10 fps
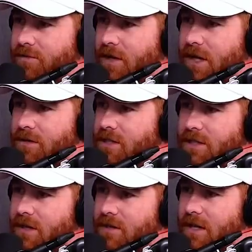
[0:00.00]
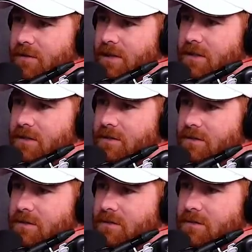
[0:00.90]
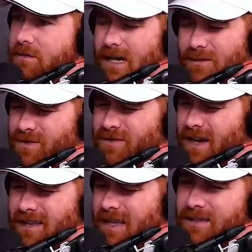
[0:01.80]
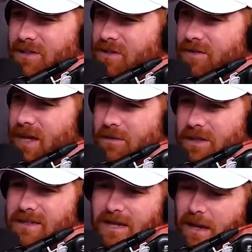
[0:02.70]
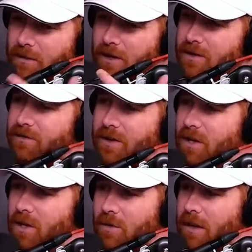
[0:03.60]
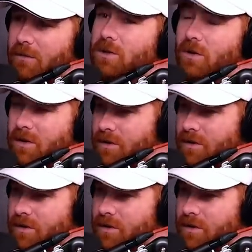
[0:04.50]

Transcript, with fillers: the. I used to eat that all the time, and I was satisfied. Yeah, I was fine, liked it just fine. I would eat salmon on the fucking go when I would go